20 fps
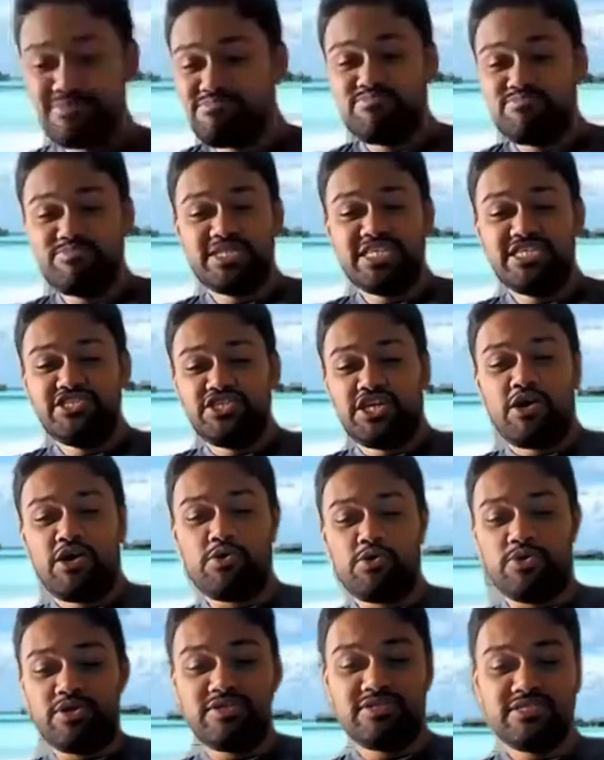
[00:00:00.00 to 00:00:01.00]
Reach
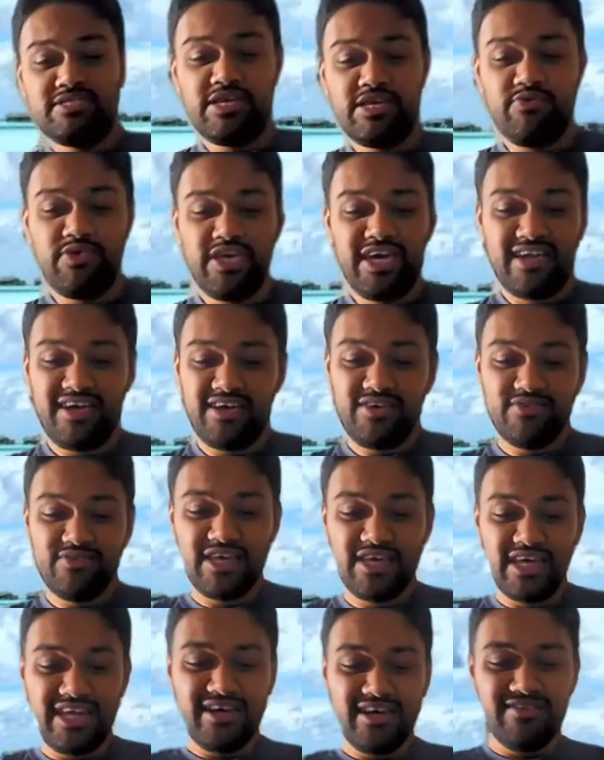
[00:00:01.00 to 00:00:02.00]
out. See, we are a
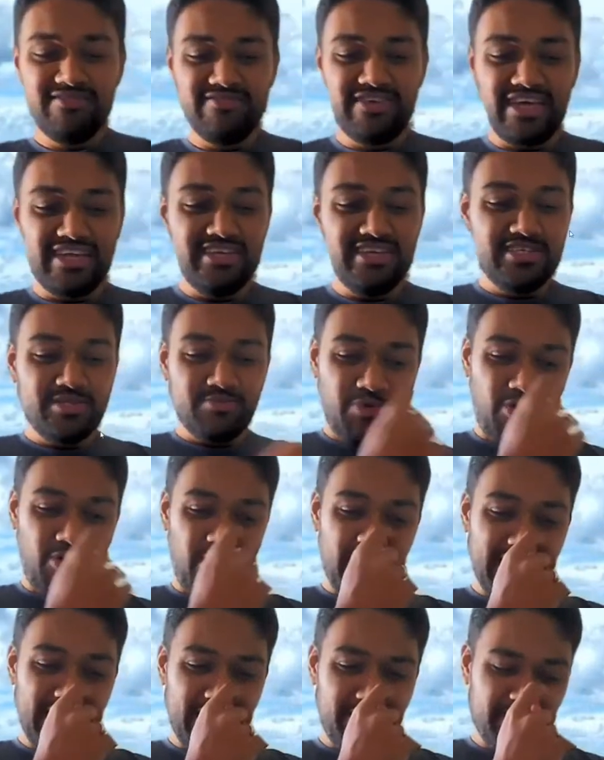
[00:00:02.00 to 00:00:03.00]
very
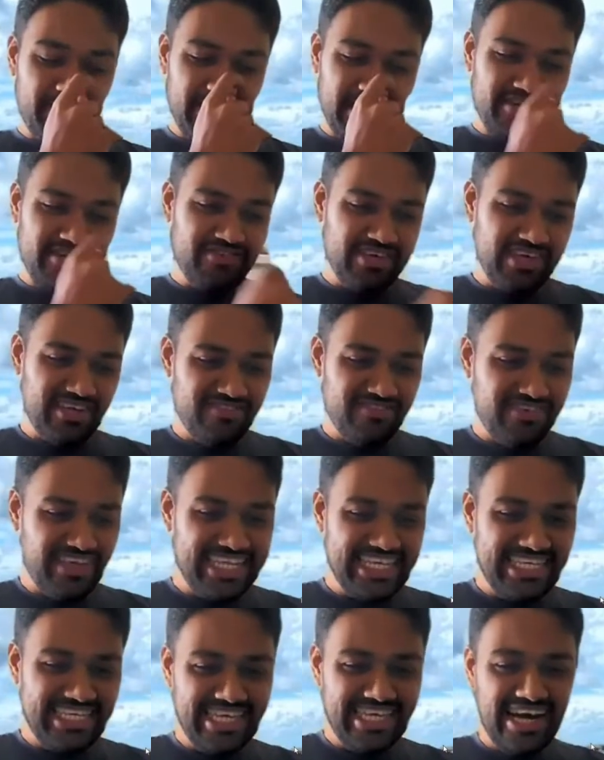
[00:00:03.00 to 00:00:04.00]
small company. We are a very
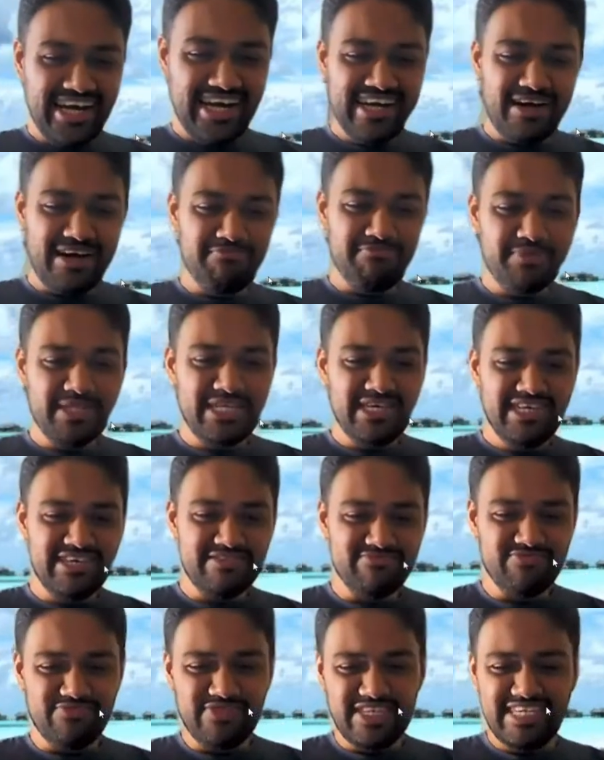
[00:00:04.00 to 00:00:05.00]
young company.
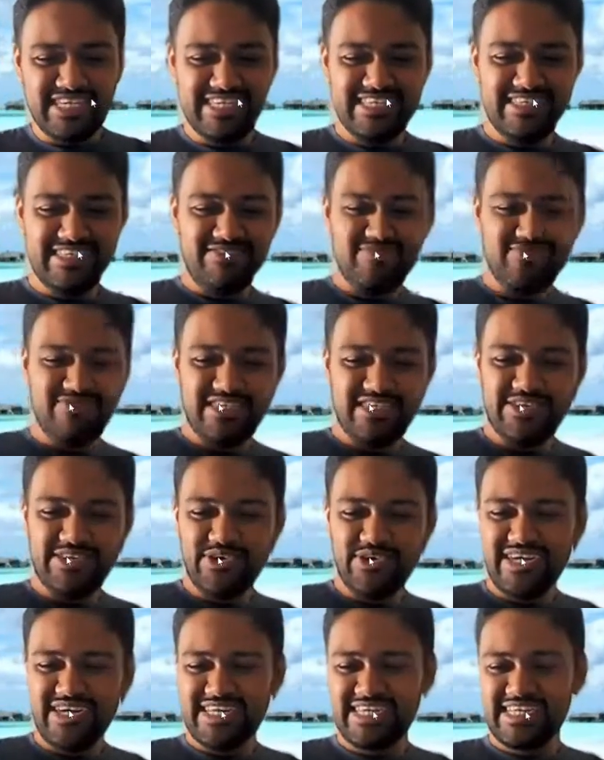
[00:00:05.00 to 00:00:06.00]
We
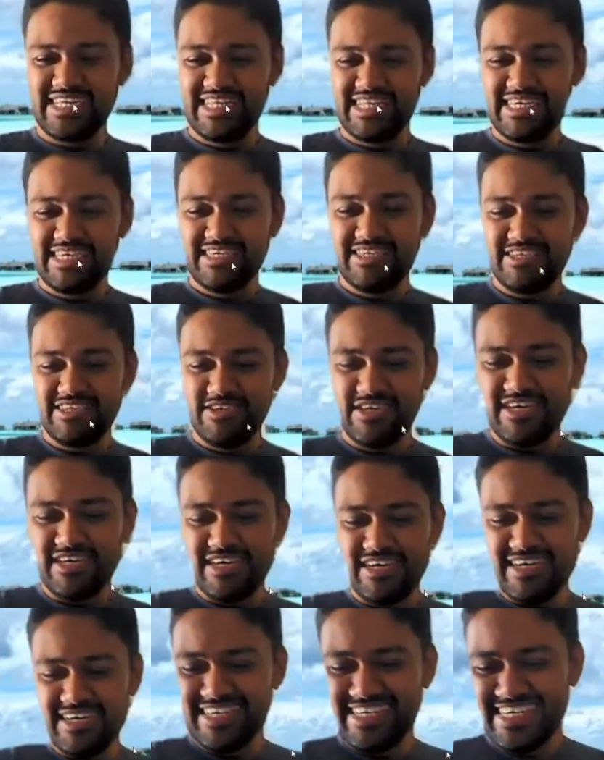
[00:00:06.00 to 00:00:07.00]
don't really
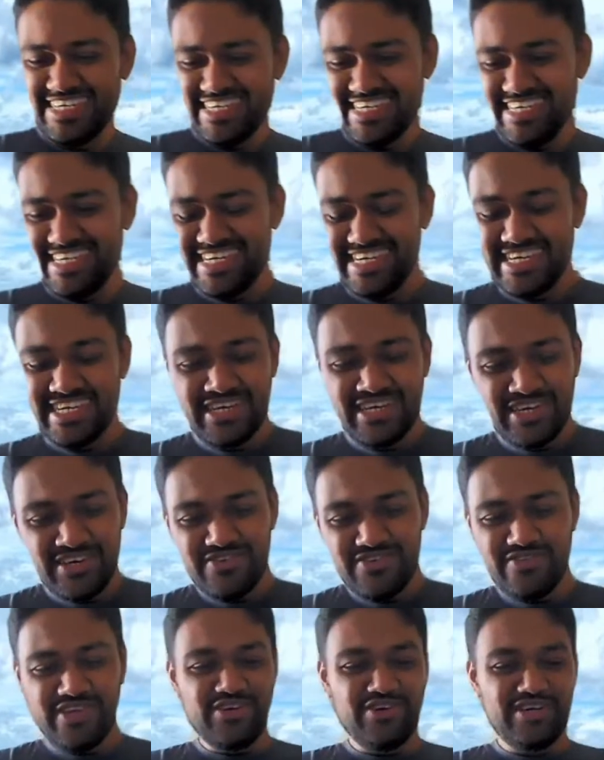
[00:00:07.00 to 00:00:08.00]

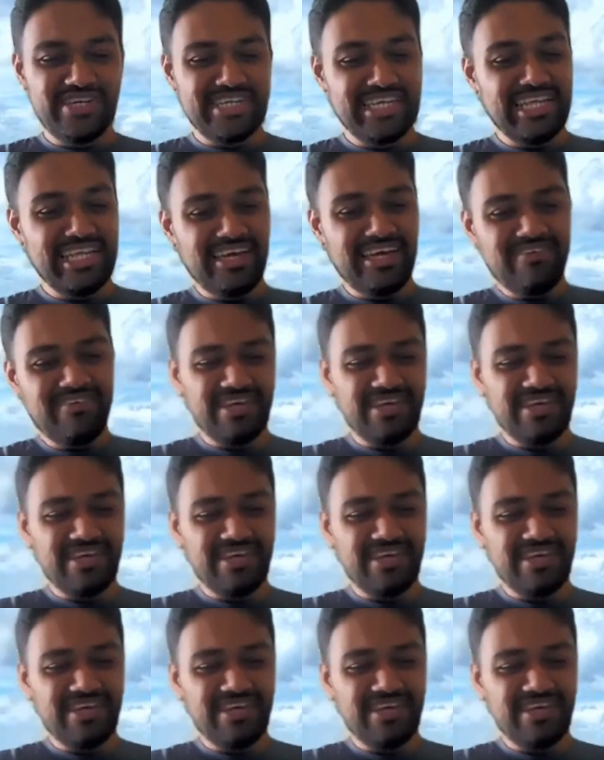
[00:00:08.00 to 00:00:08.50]
we don't really have